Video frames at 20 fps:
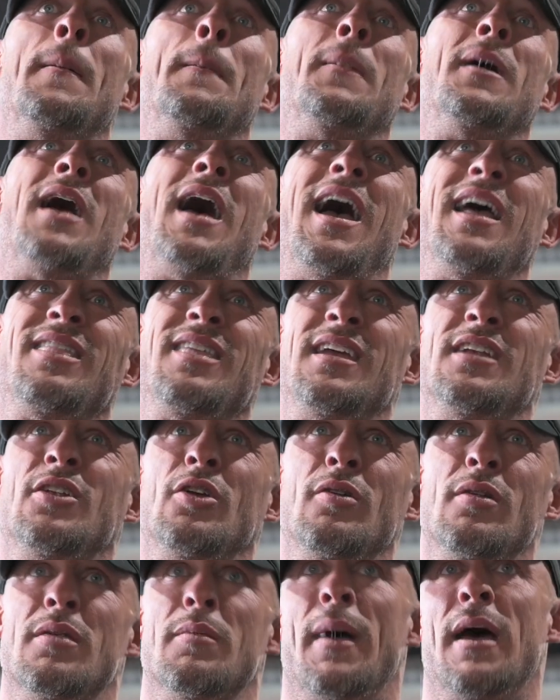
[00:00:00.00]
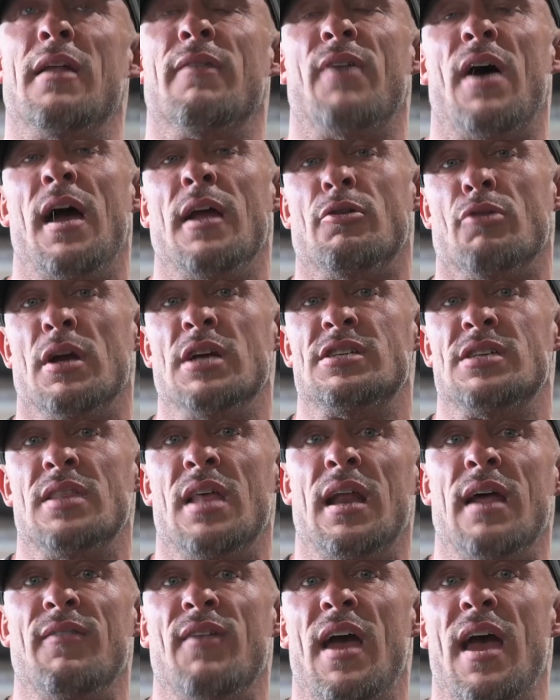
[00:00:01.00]
But I think due to the amount of hydration
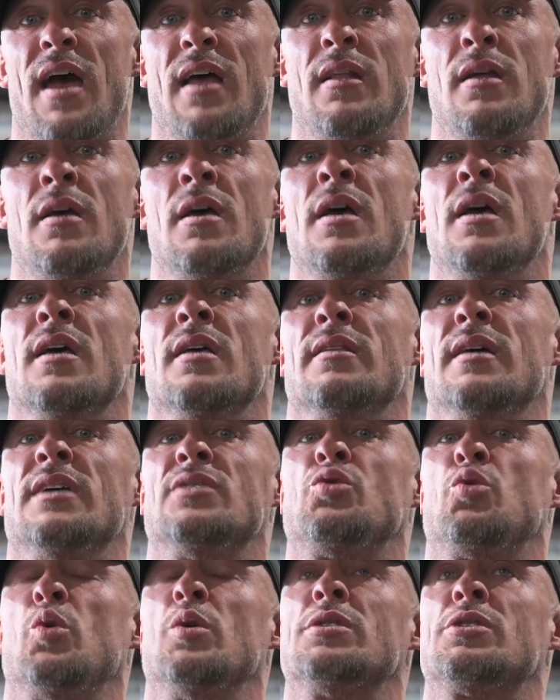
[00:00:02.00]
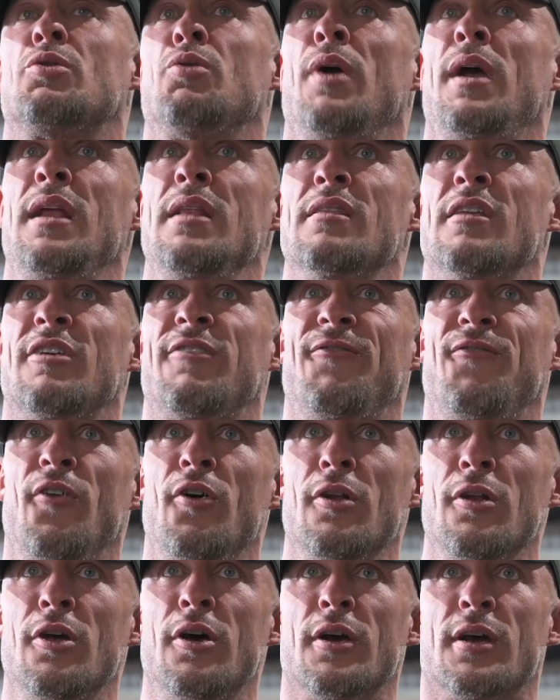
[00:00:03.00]
that I've had, that's what's creating this
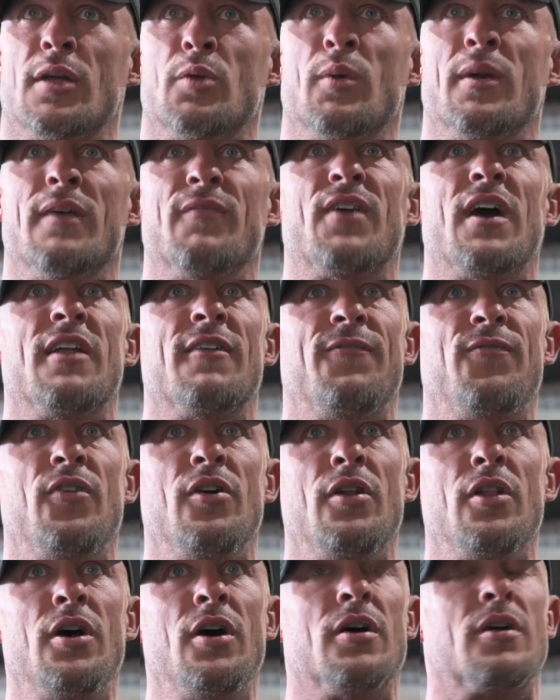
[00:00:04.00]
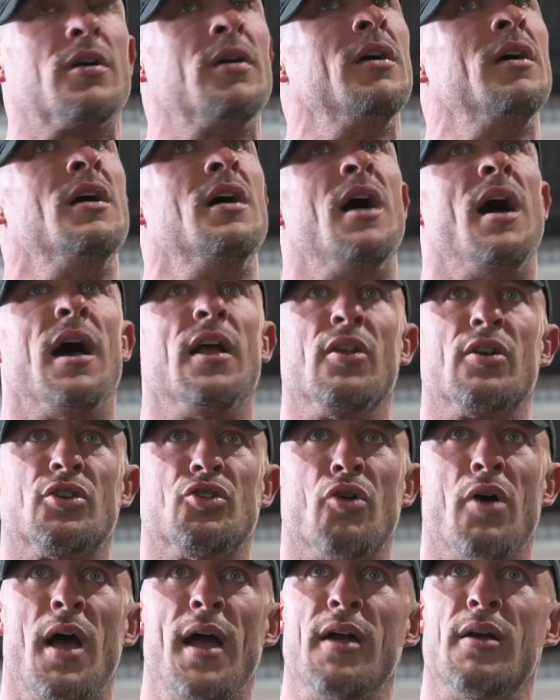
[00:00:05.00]
full look. And when I've got a full look, I look
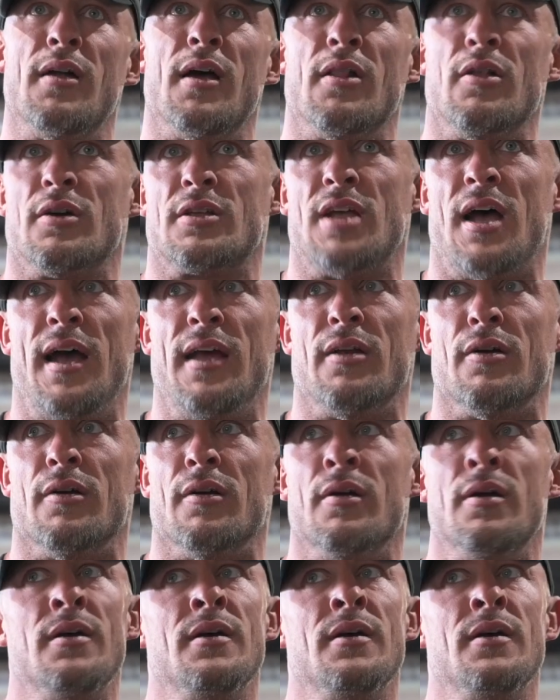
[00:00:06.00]
drier and I look tighter.